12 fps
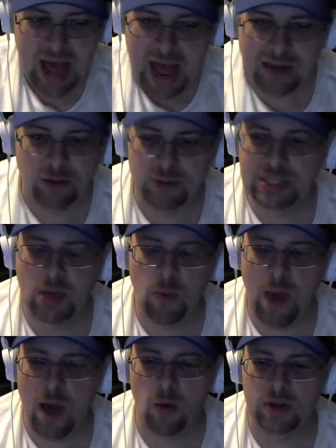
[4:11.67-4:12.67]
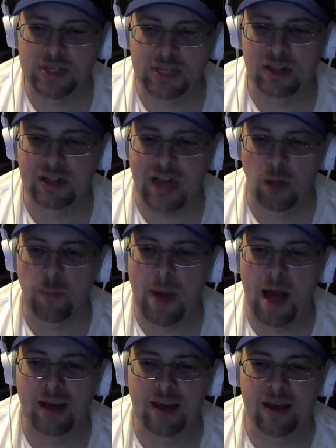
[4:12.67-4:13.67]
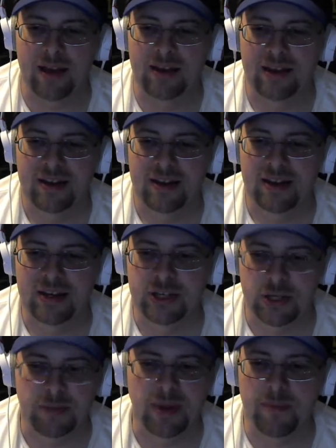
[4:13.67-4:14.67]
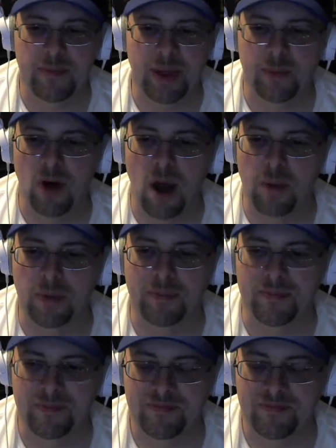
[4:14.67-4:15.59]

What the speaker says: I don't see how a single alpaca should be a big problem.